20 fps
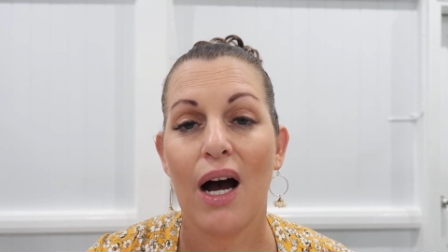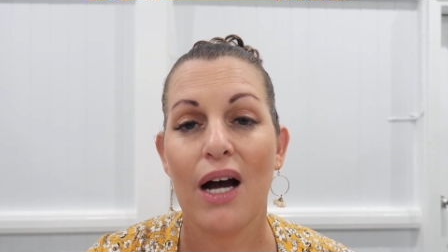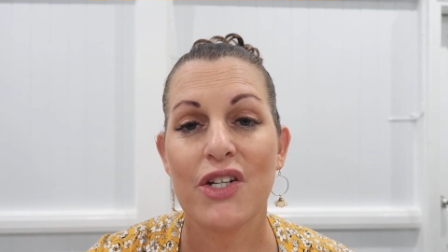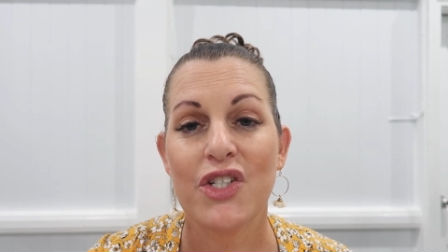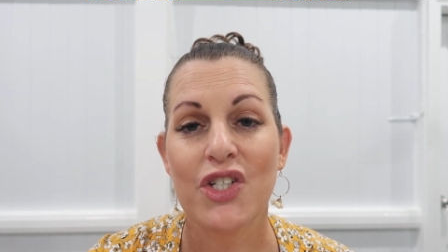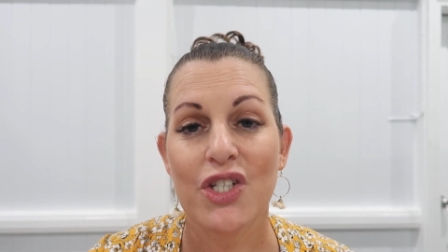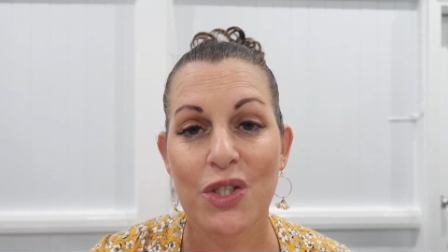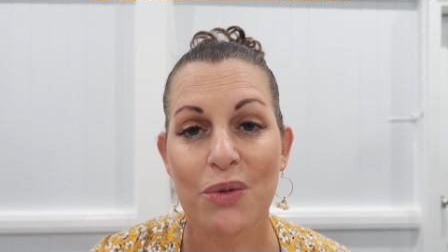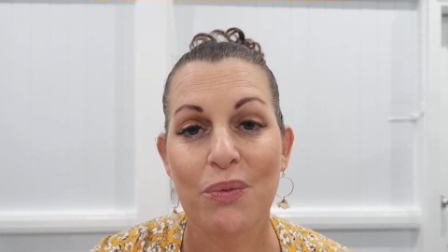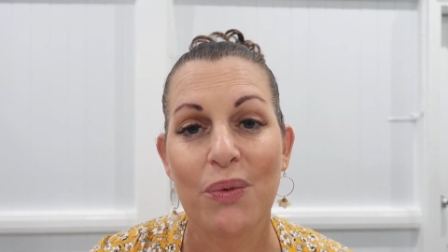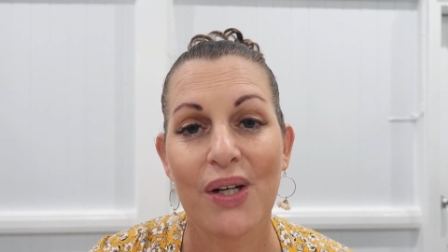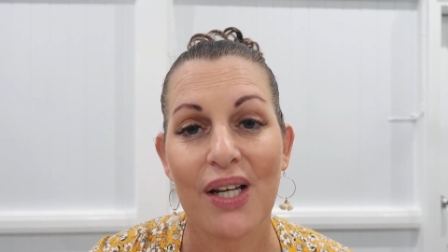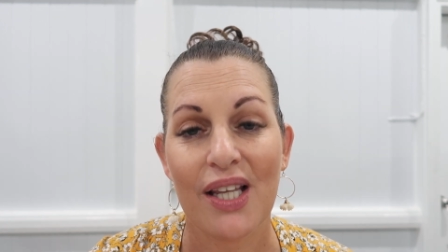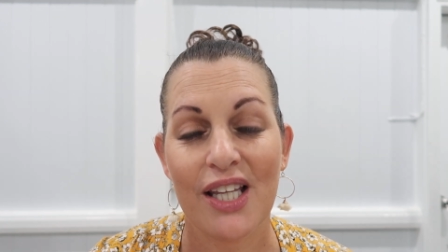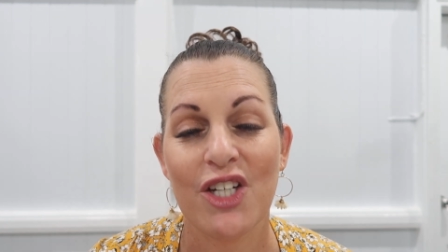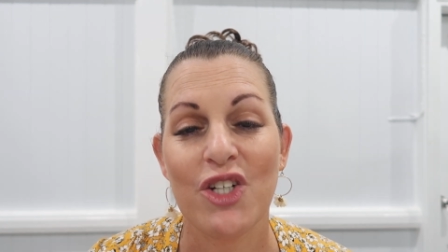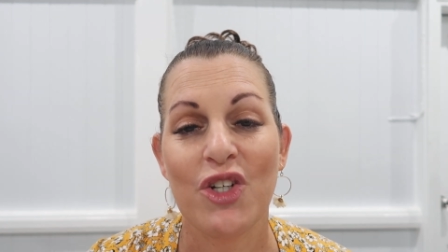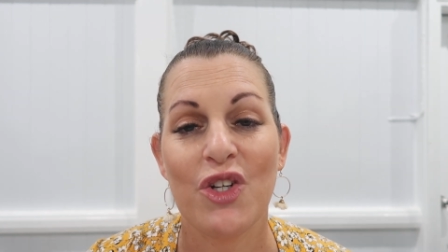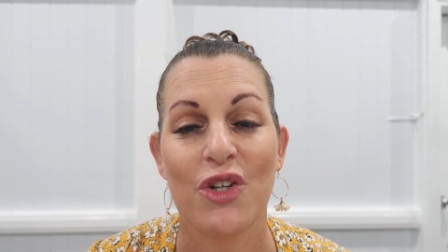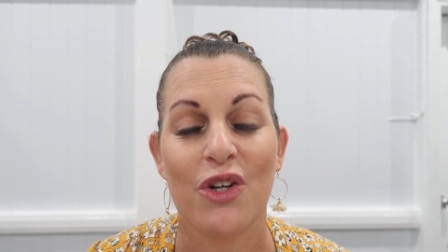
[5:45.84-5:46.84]
I just want to
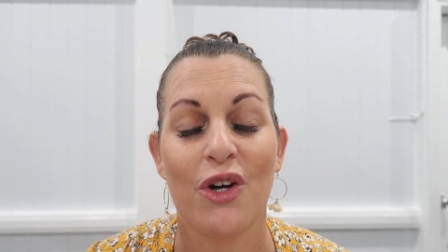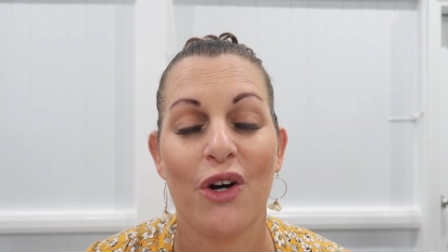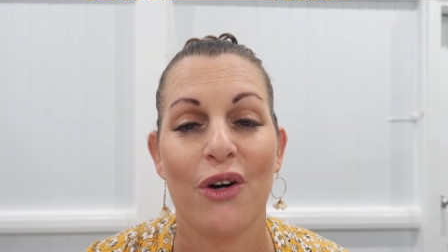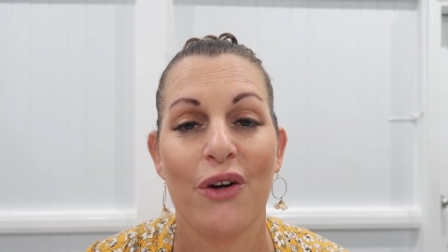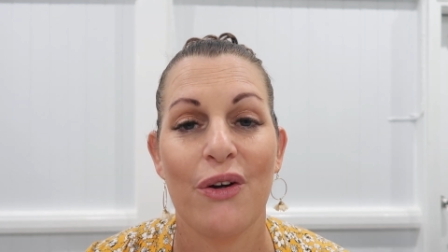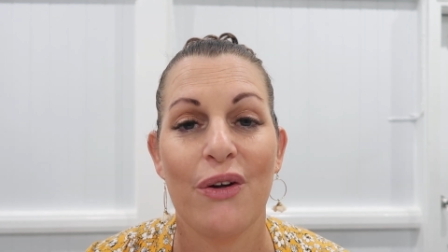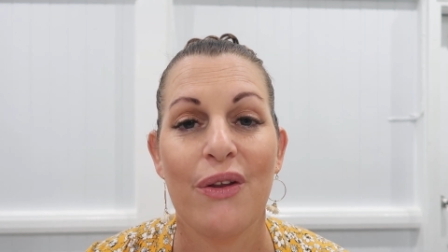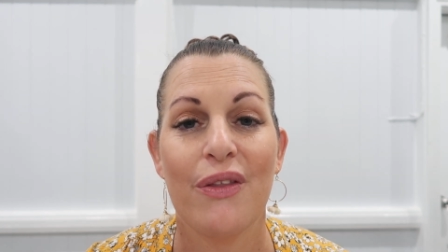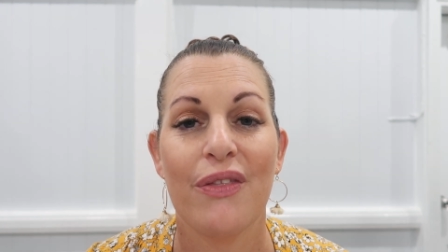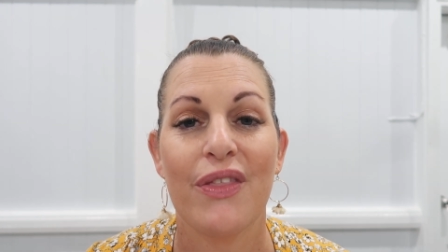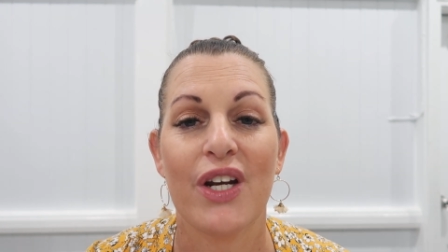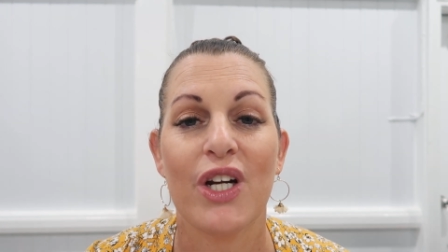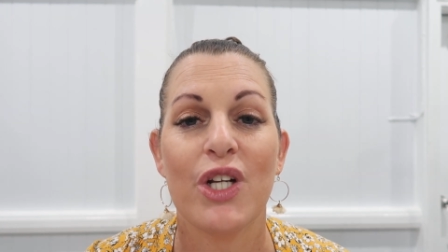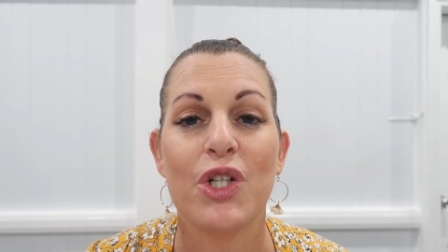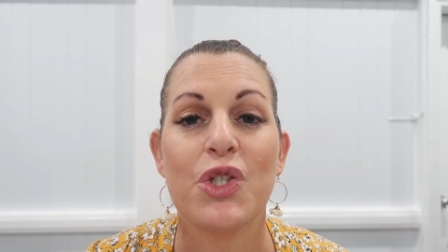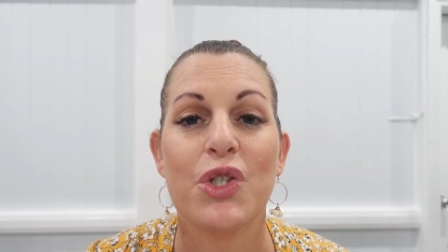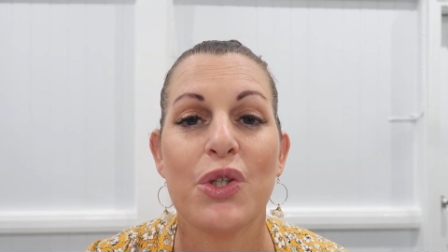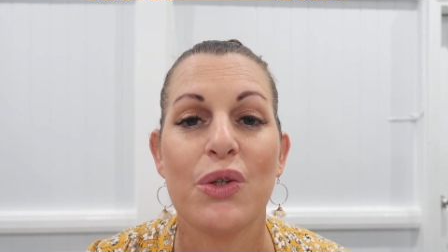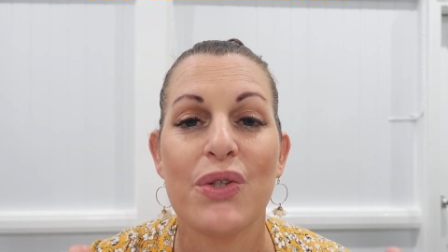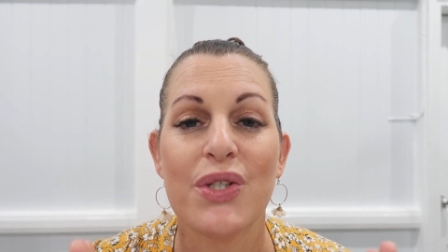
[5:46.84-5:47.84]
let you know that
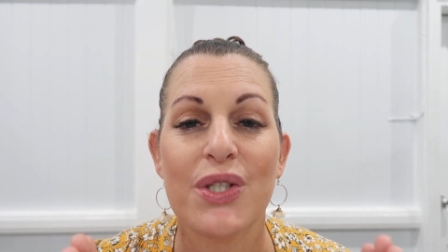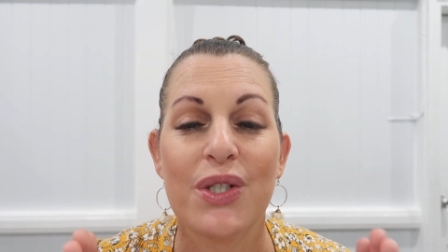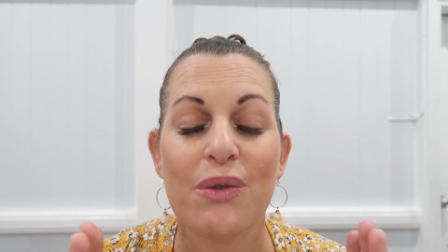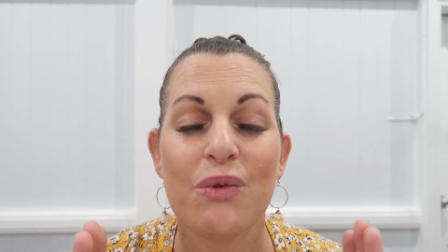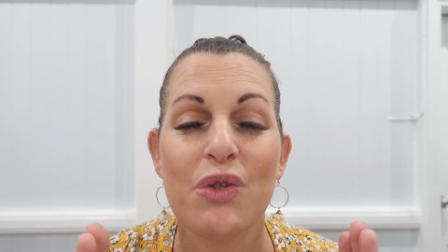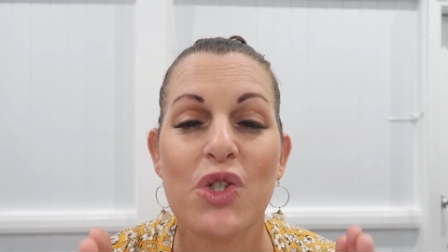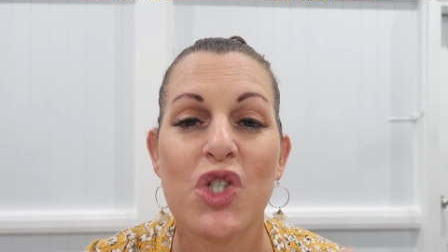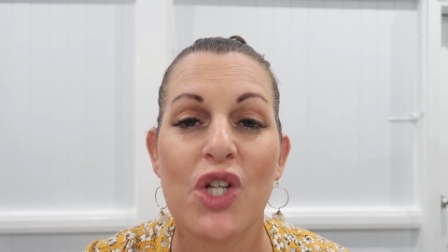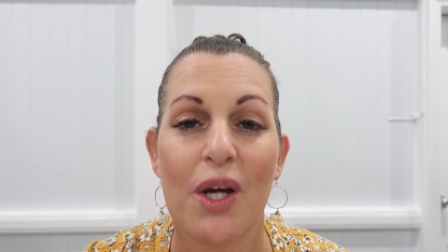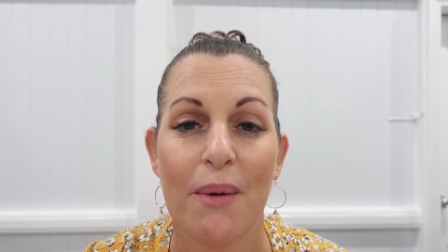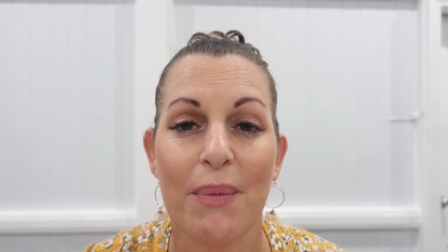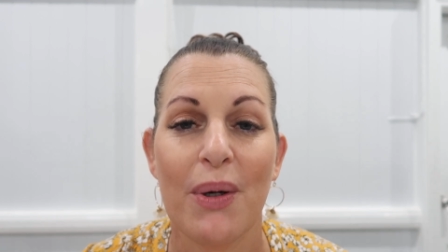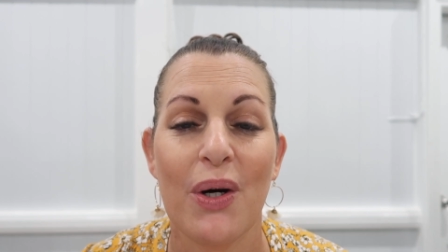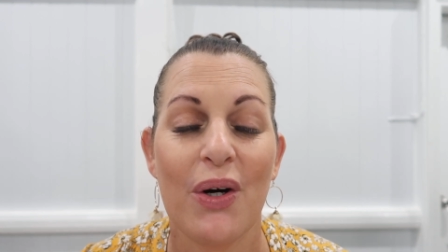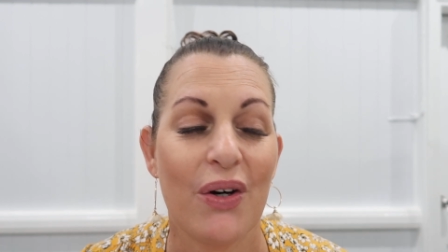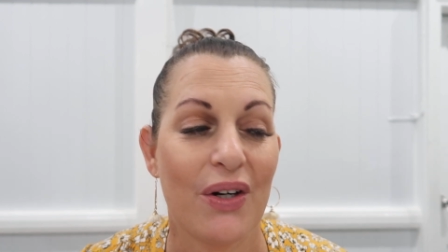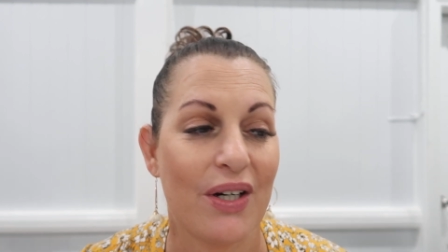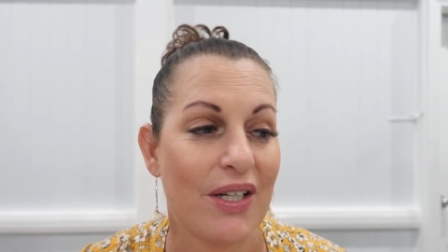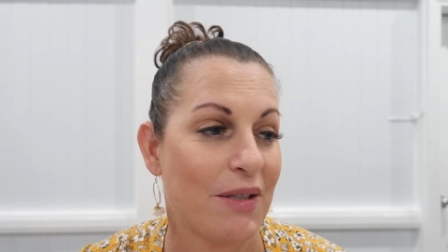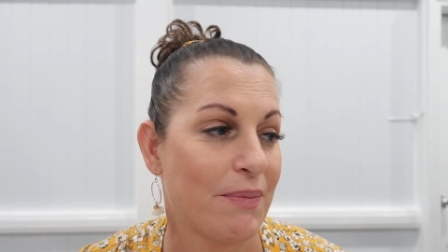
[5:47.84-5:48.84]
I do still
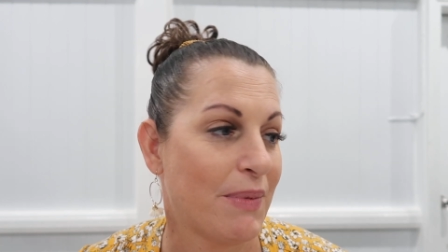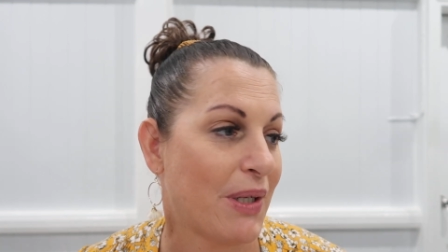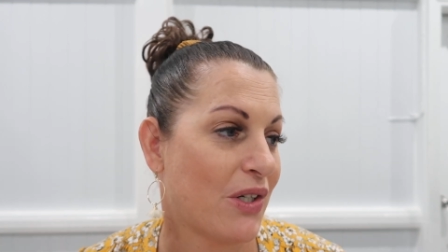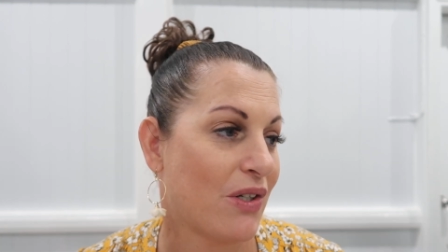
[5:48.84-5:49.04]
jump on as